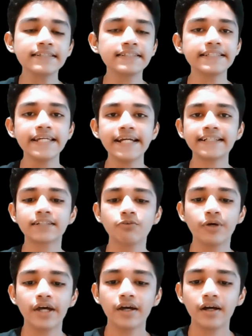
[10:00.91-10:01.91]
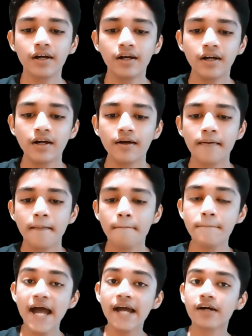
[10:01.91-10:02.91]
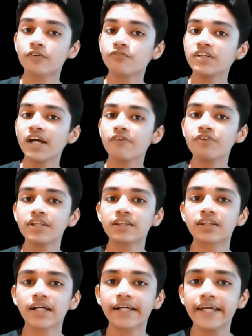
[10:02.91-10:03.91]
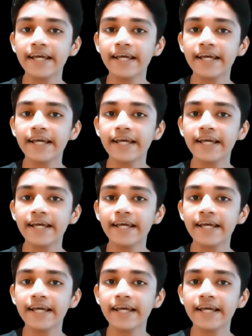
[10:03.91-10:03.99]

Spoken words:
c8 square. Back we are with the